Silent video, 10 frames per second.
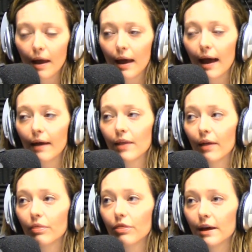and
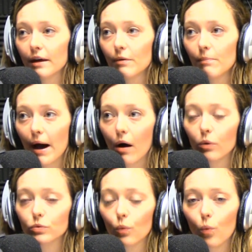then think
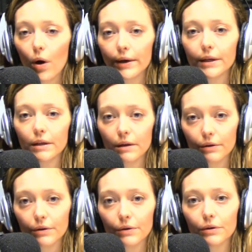about what
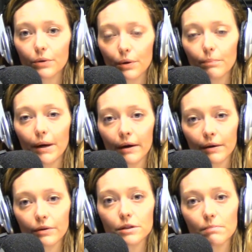year your
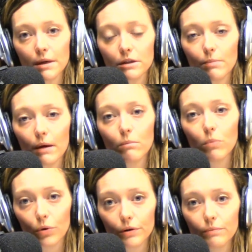parents must have been
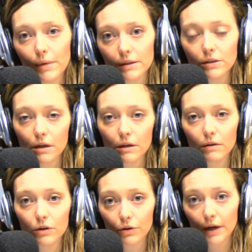born based on
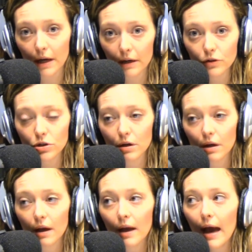your age.
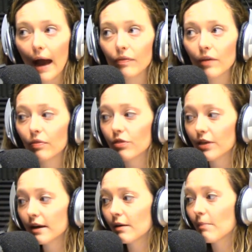And then
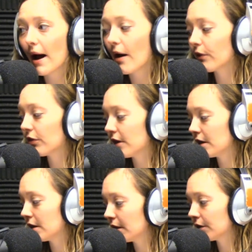think about the
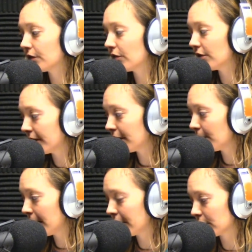year their
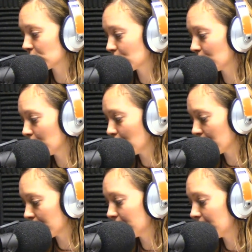parents were
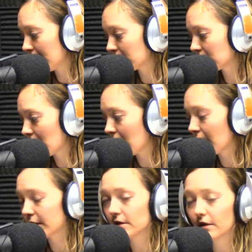born based
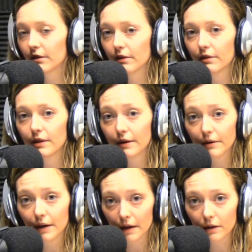on
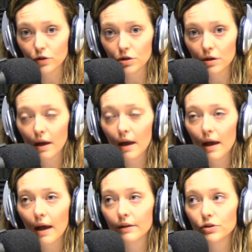their age,
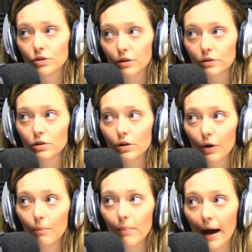and start to
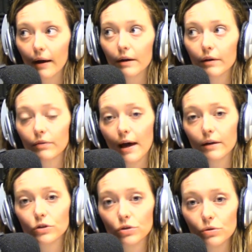go back that
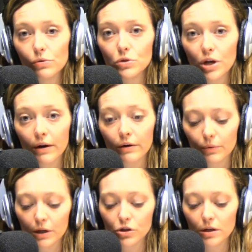2
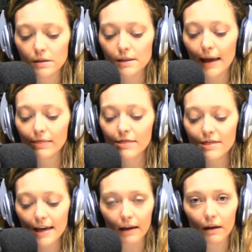generations and
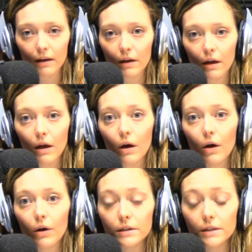think,
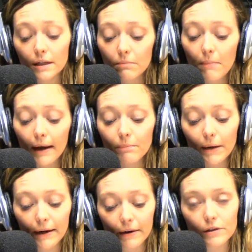did my
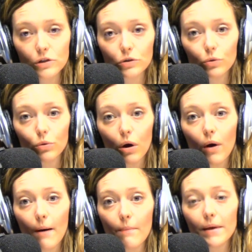parents grow
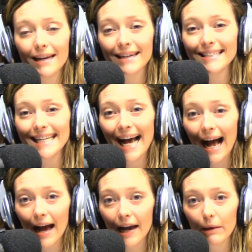up in a
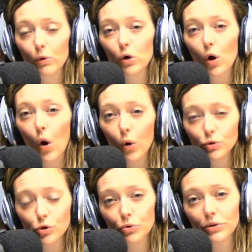time
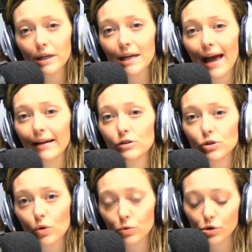culturally and
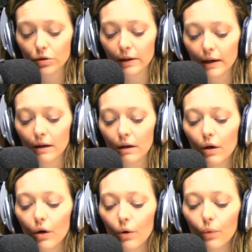socially
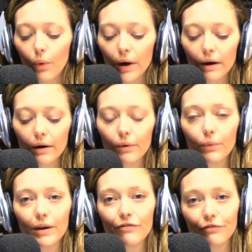where
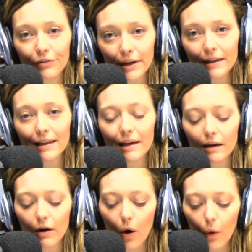we
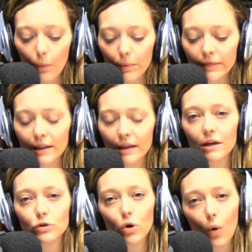freely,
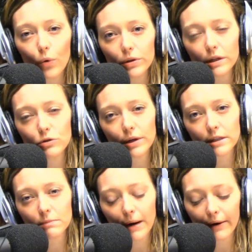openly, totally
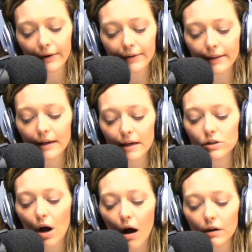transparently
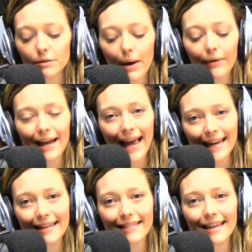talked about
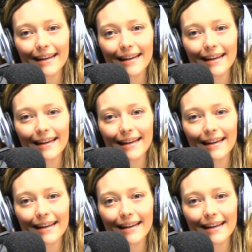anything